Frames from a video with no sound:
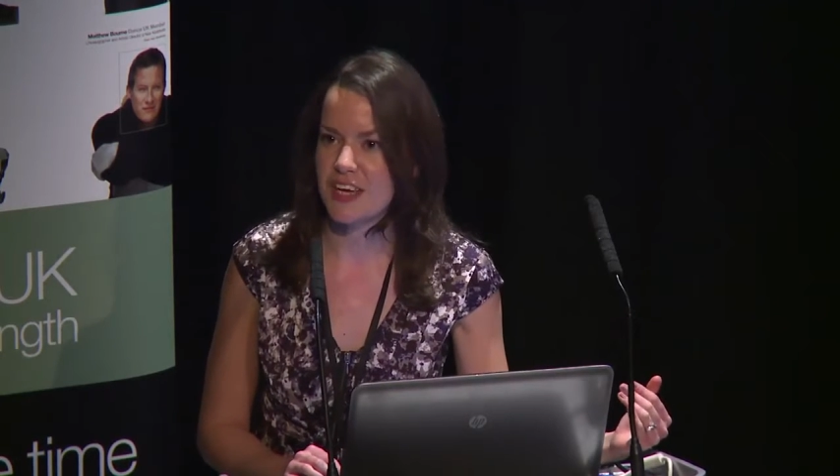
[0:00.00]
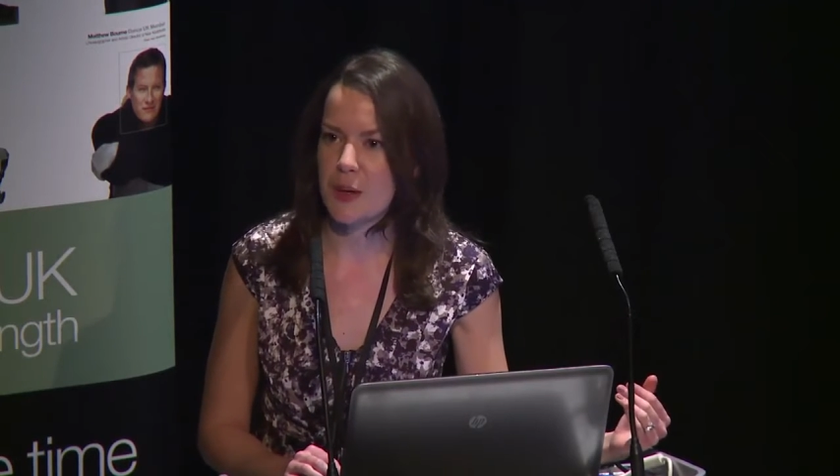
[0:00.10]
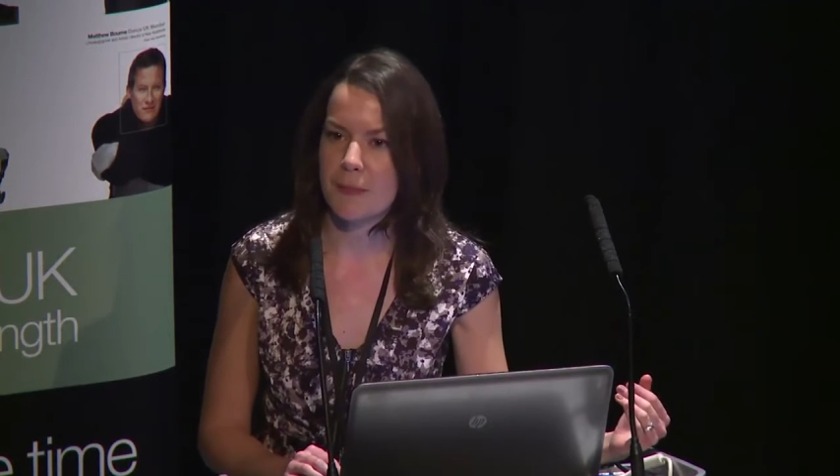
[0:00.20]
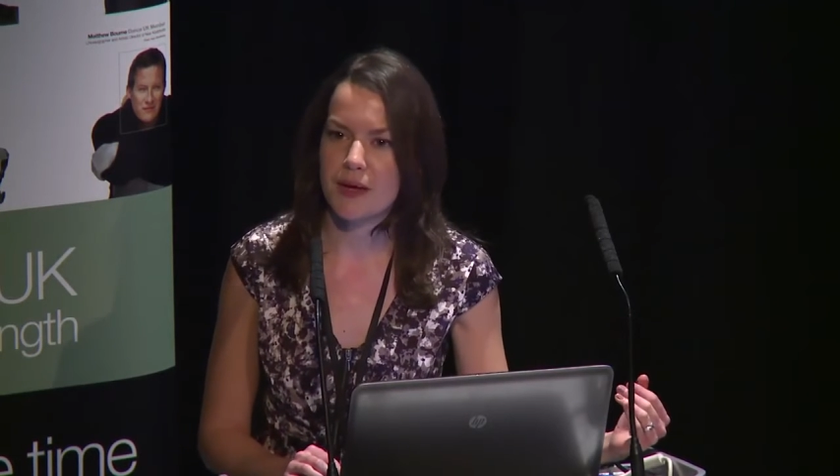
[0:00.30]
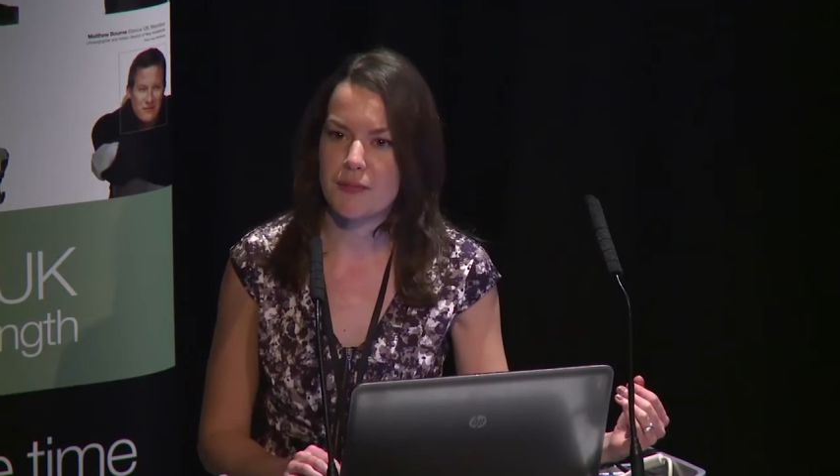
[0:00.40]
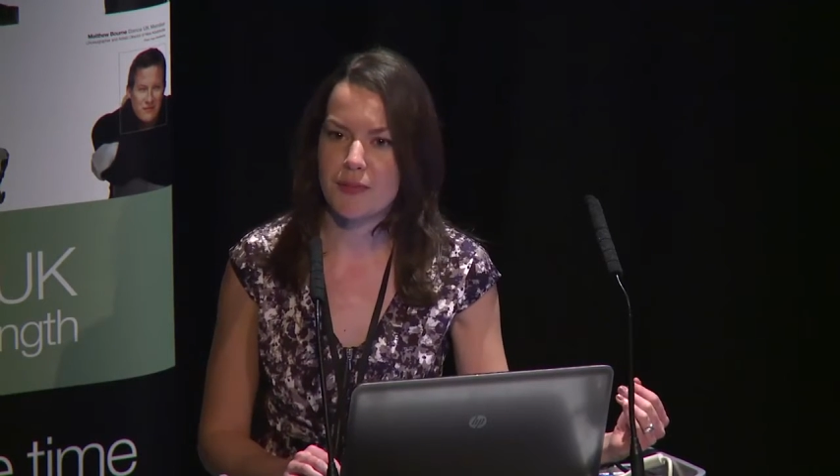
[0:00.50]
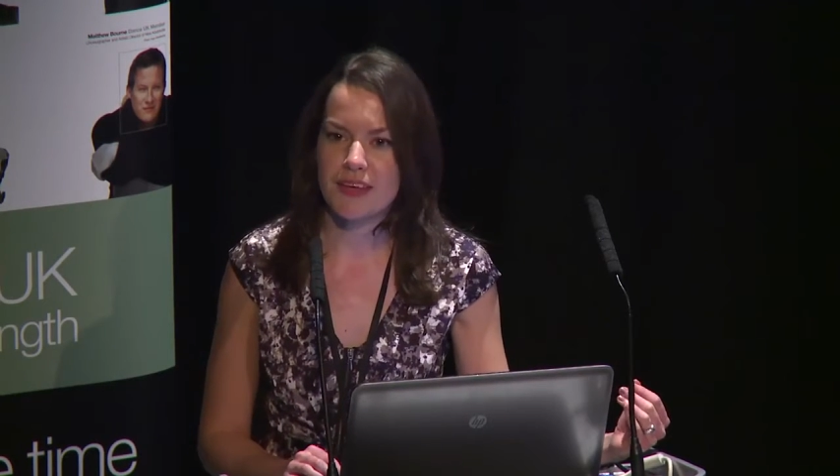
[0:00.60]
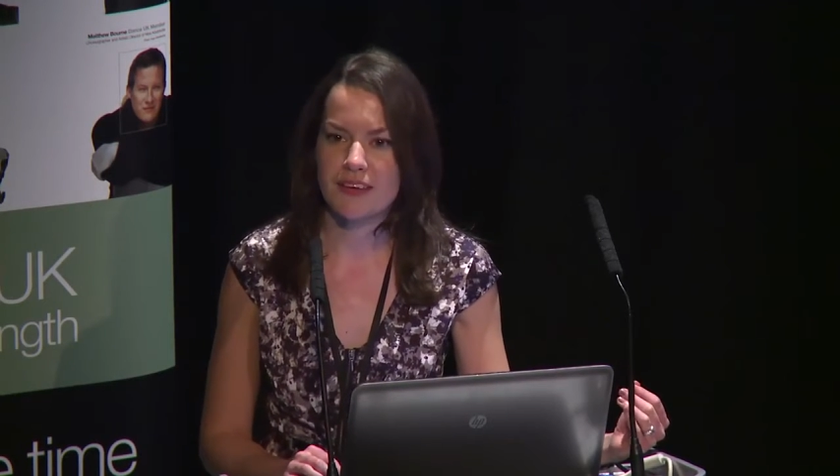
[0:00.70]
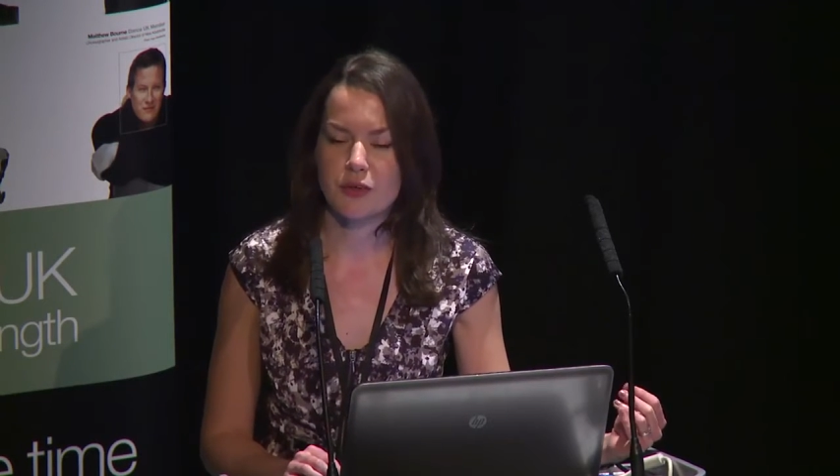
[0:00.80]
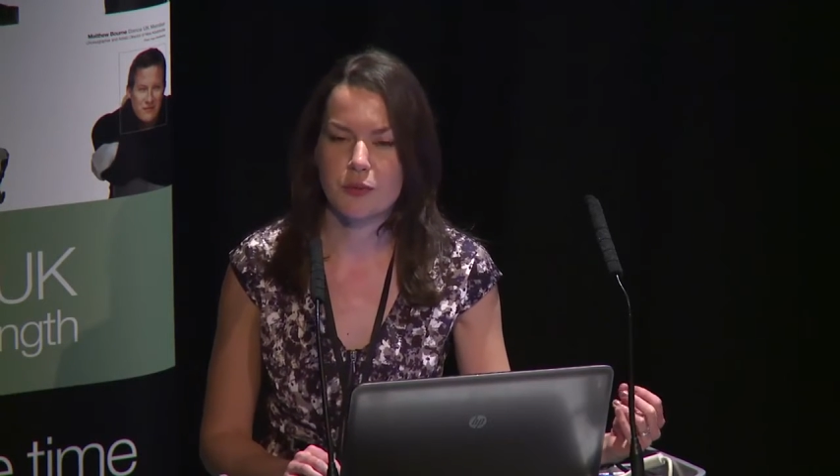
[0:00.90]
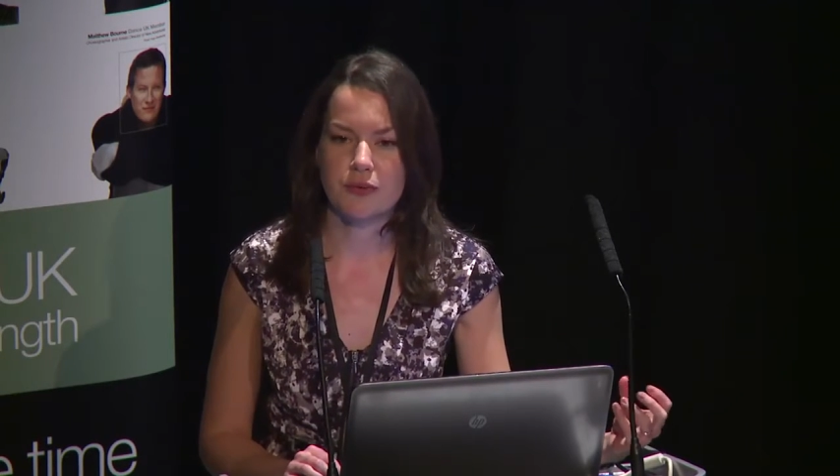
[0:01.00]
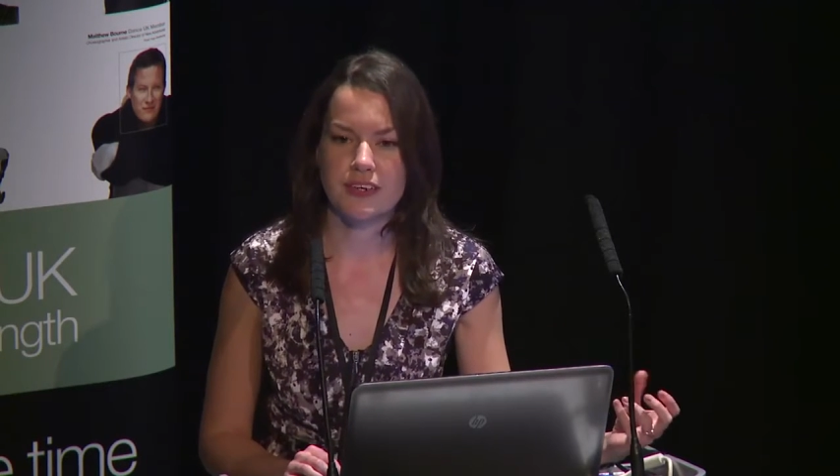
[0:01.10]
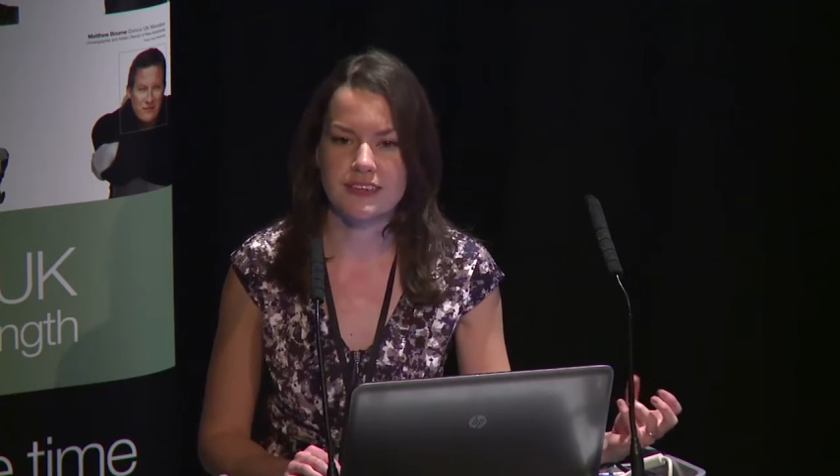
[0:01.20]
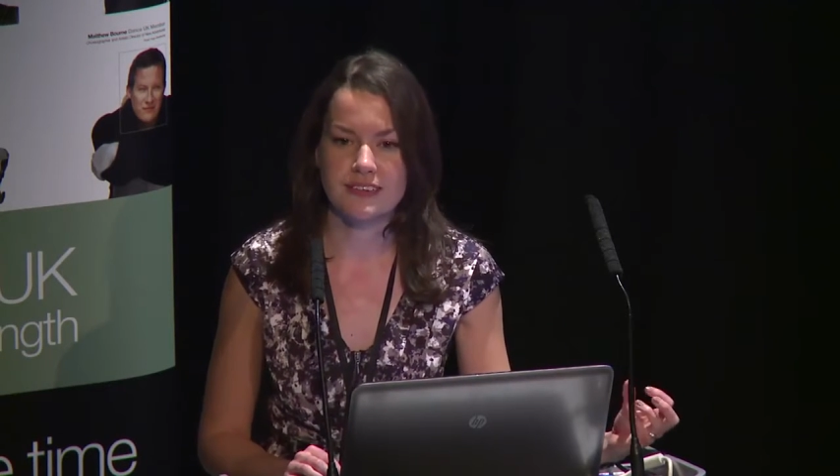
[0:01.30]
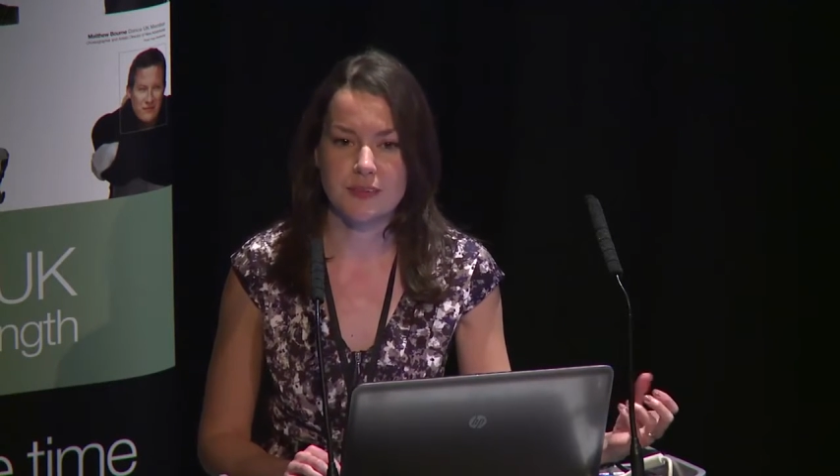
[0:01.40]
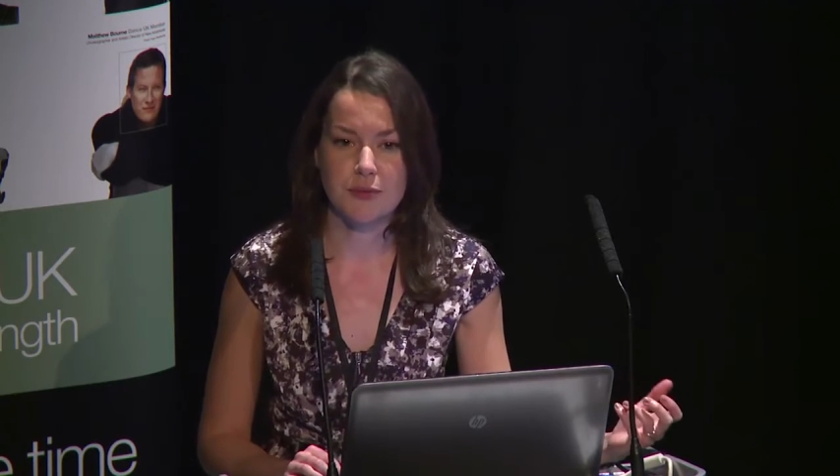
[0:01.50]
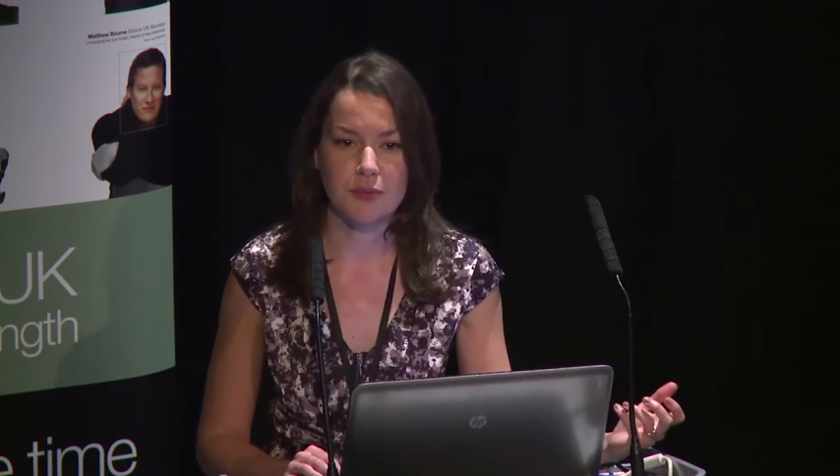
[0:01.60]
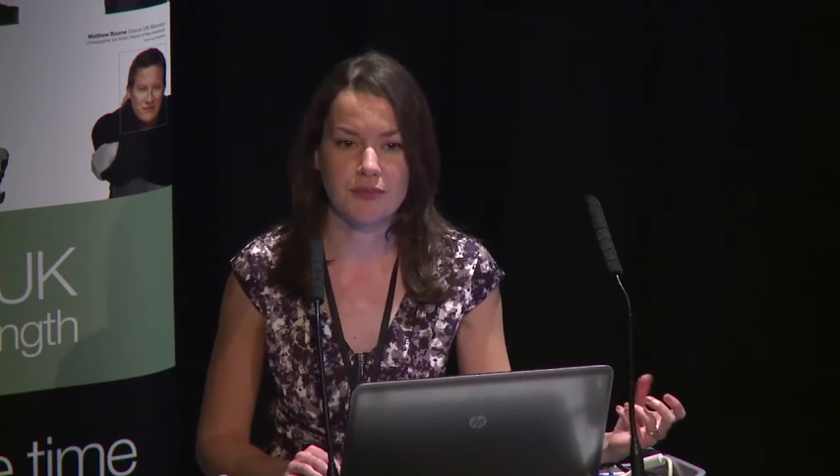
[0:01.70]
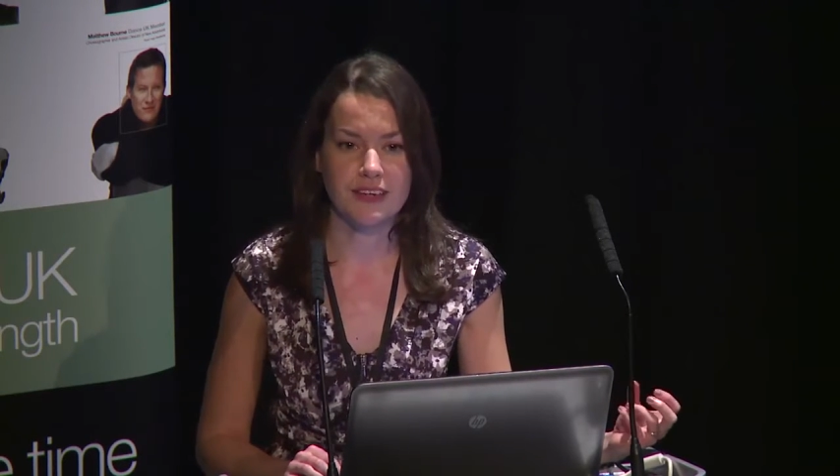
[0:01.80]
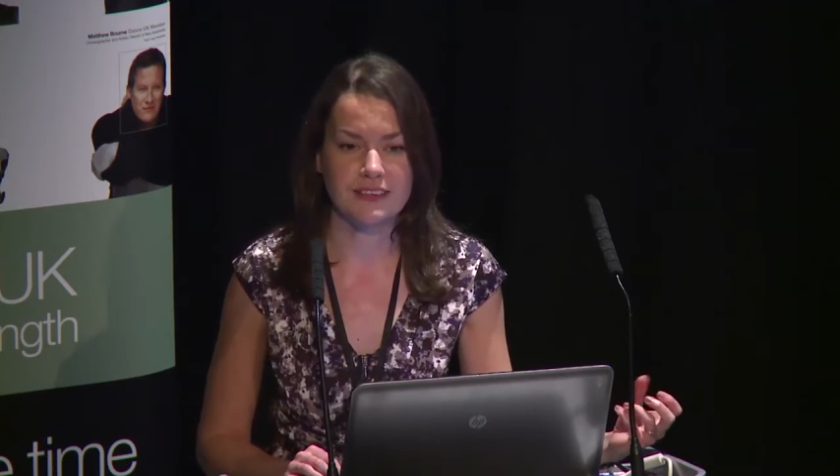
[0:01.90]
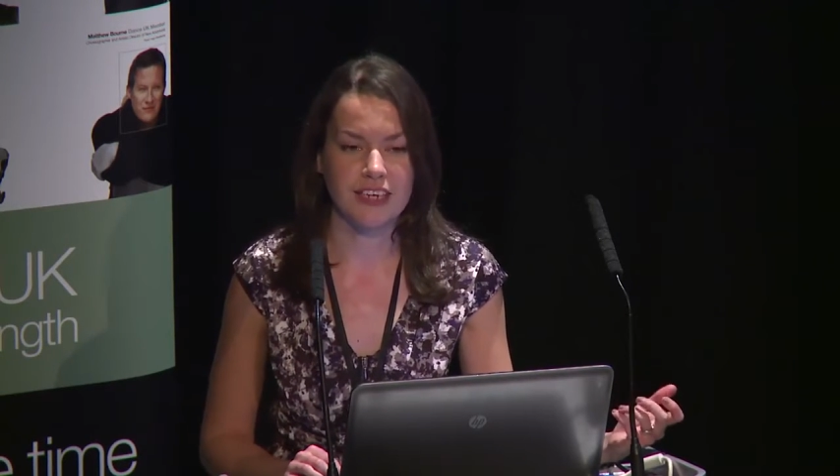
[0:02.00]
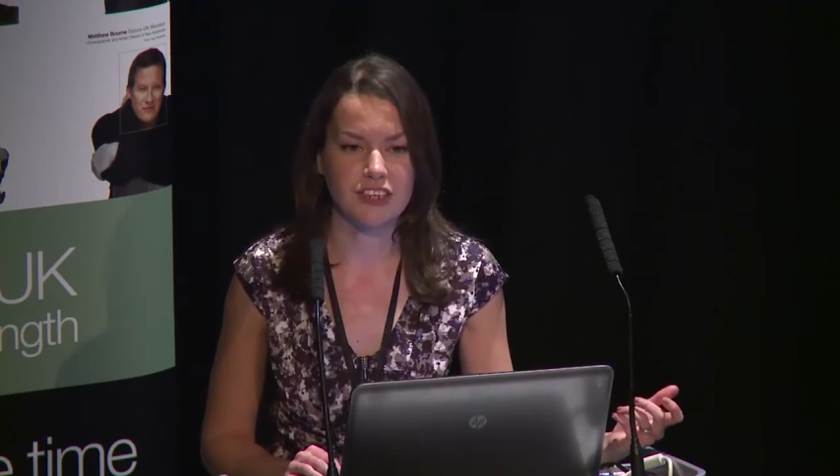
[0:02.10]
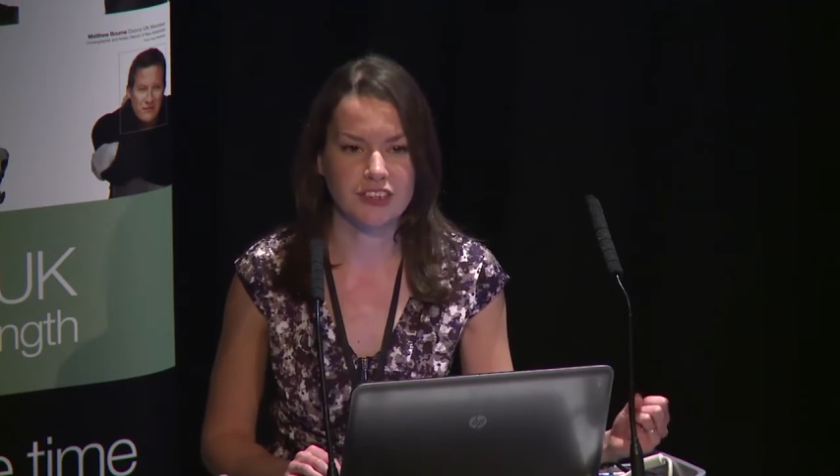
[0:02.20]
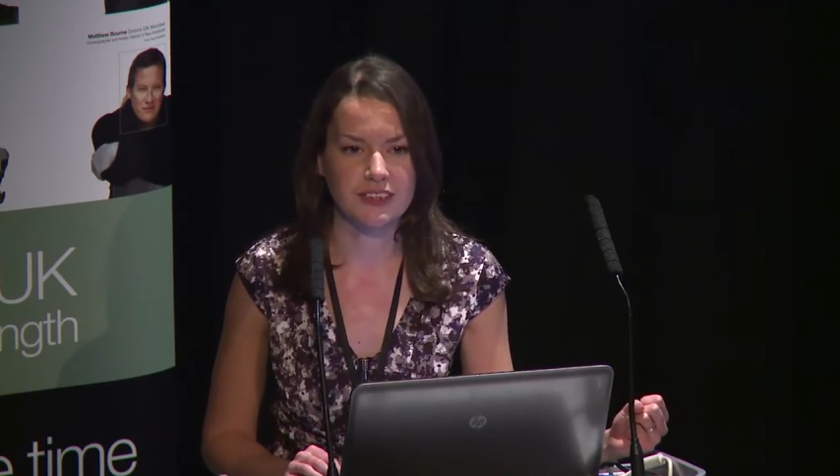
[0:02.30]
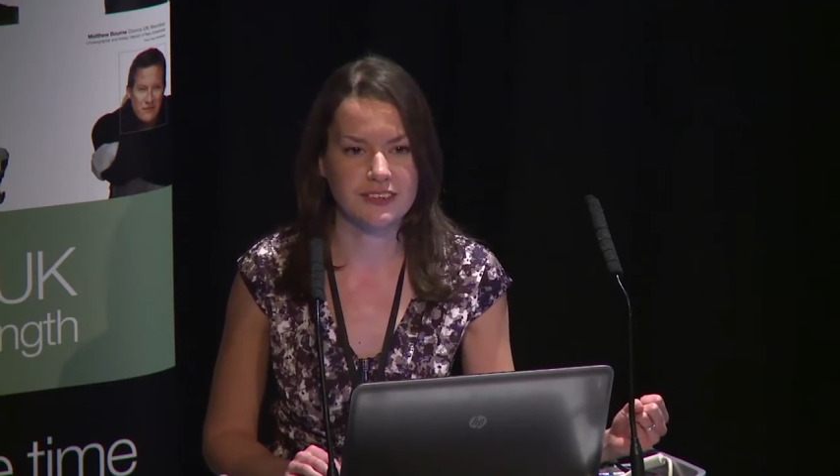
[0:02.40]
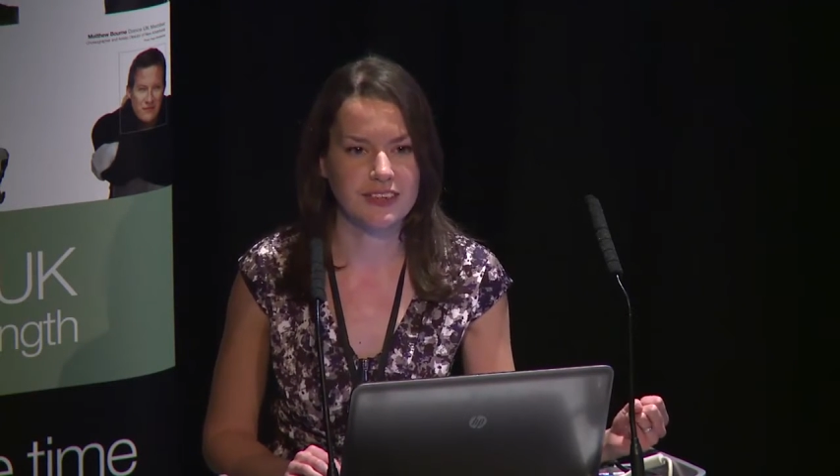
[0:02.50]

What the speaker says: It might be incorporating some improvisation into